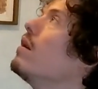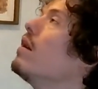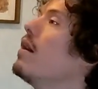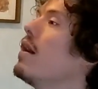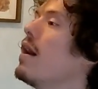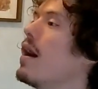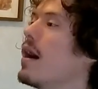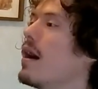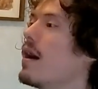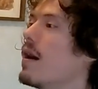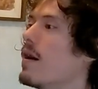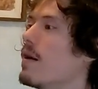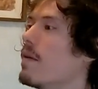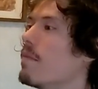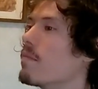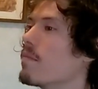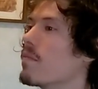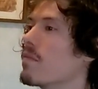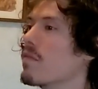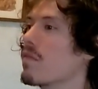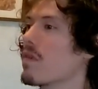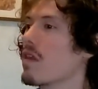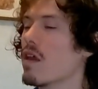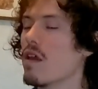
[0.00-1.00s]

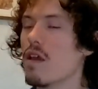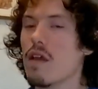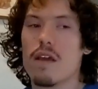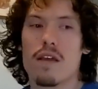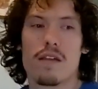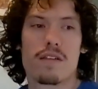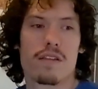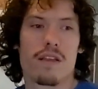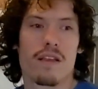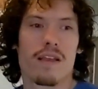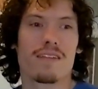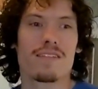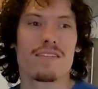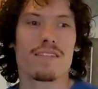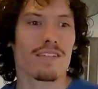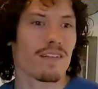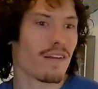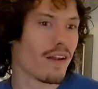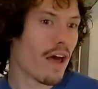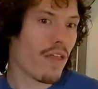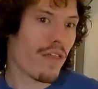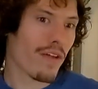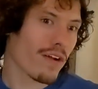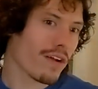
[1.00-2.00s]
so yeah, this is
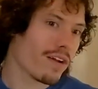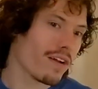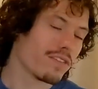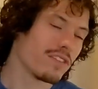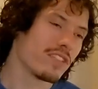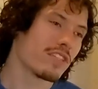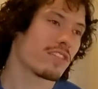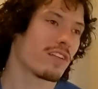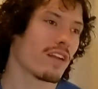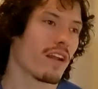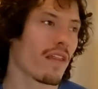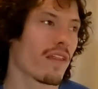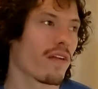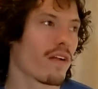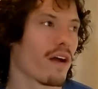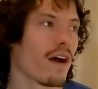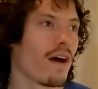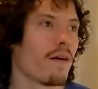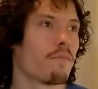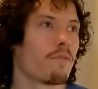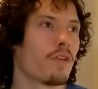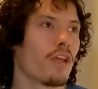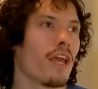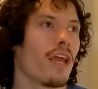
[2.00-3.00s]
another
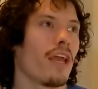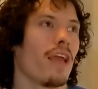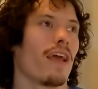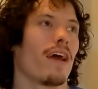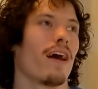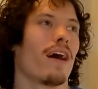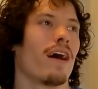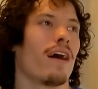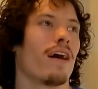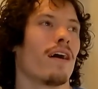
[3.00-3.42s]
update.